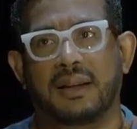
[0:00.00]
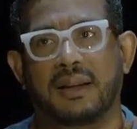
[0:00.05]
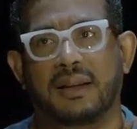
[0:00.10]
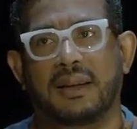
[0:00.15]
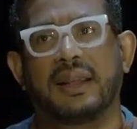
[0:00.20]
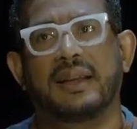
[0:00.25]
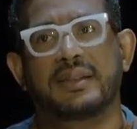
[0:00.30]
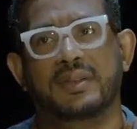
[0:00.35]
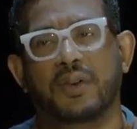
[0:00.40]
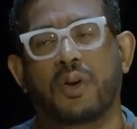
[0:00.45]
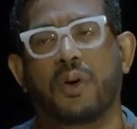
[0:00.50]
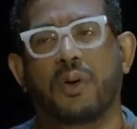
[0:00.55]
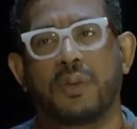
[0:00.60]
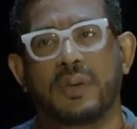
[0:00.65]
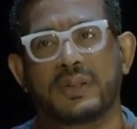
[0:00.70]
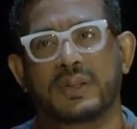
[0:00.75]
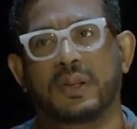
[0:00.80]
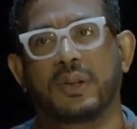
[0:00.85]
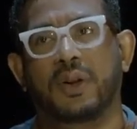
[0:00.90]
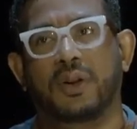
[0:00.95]
there's
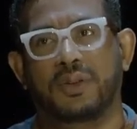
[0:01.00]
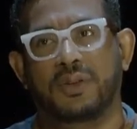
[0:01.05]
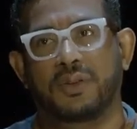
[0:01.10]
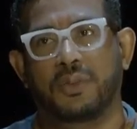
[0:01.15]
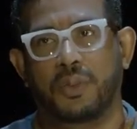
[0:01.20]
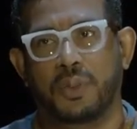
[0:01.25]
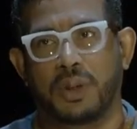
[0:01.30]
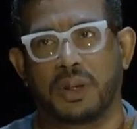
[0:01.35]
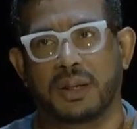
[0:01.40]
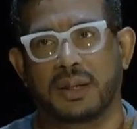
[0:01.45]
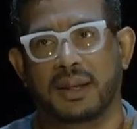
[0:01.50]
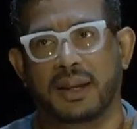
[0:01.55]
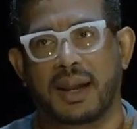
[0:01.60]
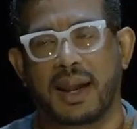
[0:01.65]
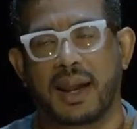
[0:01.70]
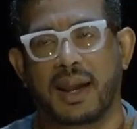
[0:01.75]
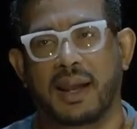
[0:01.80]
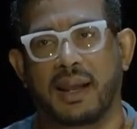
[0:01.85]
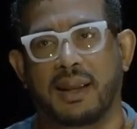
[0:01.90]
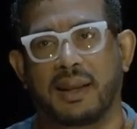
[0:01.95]
always a lot of work,
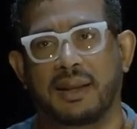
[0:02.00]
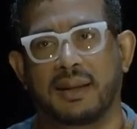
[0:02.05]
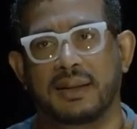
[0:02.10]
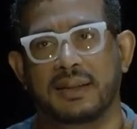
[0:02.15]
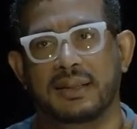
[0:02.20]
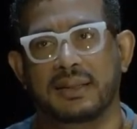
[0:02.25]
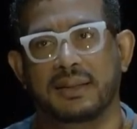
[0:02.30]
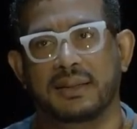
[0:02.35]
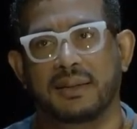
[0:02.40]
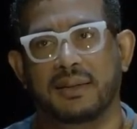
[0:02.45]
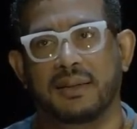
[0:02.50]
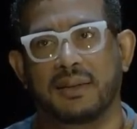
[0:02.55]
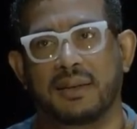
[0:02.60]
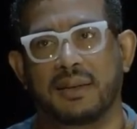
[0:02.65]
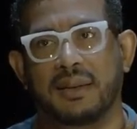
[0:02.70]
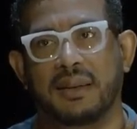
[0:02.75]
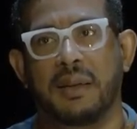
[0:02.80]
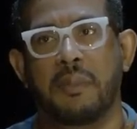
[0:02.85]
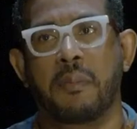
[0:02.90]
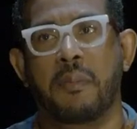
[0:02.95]
and
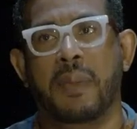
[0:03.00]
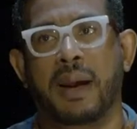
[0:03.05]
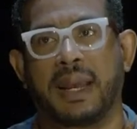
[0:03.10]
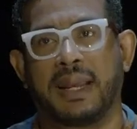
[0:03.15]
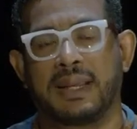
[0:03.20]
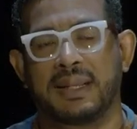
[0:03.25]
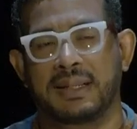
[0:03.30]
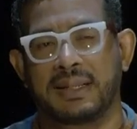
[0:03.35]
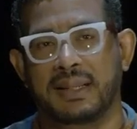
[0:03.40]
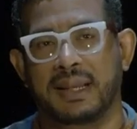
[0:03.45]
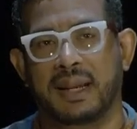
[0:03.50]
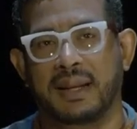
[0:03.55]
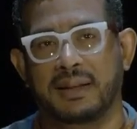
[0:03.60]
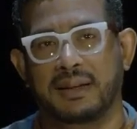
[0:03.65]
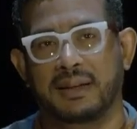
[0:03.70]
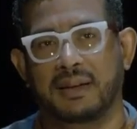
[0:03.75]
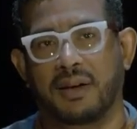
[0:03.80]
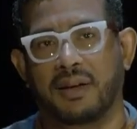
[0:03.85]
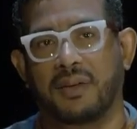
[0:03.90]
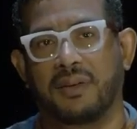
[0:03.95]
the mindset
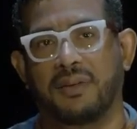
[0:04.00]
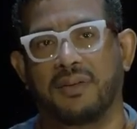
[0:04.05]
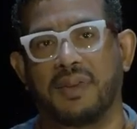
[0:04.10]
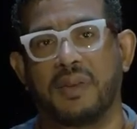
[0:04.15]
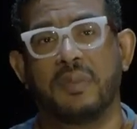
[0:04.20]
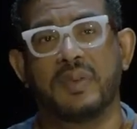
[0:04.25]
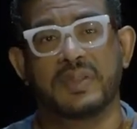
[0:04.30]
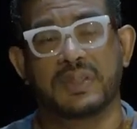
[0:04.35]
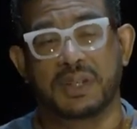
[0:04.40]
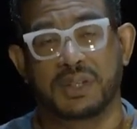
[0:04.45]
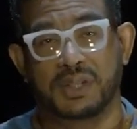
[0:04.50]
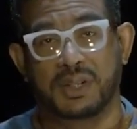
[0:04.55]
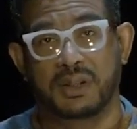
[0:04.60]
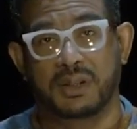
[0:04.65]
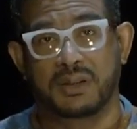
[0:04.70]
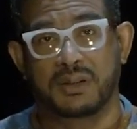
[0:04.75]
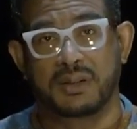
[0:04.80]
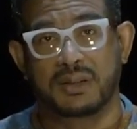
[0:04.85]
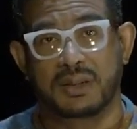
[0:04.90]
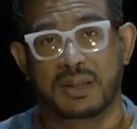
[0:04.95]
of the
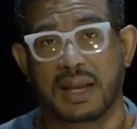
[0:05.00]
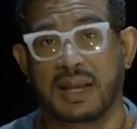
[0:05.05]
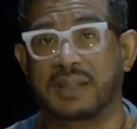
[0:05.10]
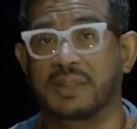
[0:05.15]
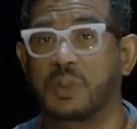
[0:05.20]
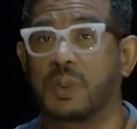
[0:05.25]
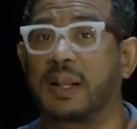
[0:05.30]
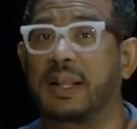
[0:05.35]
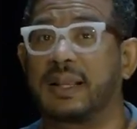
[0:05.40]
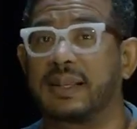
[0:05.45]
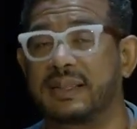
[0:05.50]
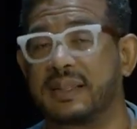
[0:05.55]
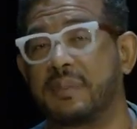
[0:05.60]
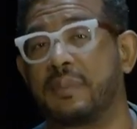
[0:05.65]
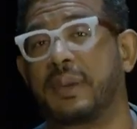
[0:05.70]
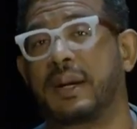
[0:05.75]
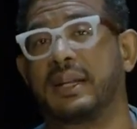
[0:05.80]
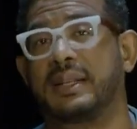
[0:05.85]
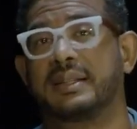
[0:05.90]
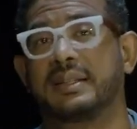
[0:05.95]
musicians, as well as the
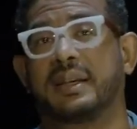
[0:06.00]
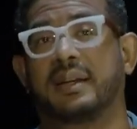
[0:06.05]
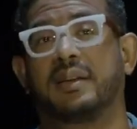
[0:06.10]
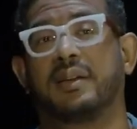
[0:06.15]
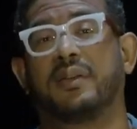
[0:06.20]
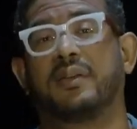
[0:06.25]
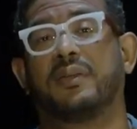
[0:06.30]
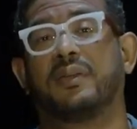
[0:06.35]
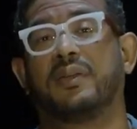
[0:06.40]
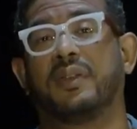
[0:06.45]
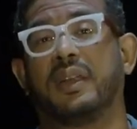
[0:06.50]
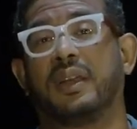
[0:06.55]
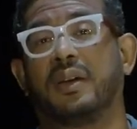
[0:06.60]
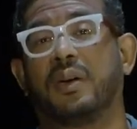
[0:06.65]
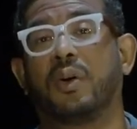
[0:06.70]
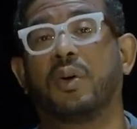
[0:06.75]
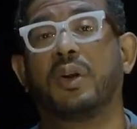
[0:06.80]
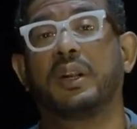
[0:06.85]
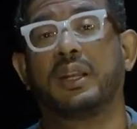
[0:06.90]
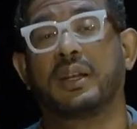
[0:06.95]
mindset of the
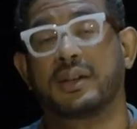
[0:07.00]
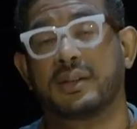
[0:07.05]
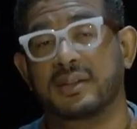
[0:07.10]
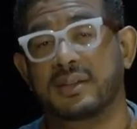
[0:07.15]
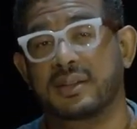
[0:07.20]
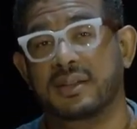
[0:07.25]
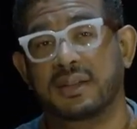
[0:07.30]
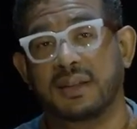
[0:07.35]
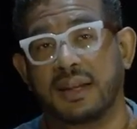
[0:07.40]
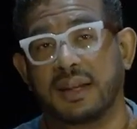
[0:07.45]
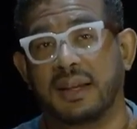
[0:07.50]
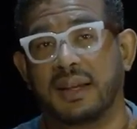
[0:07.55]
audience,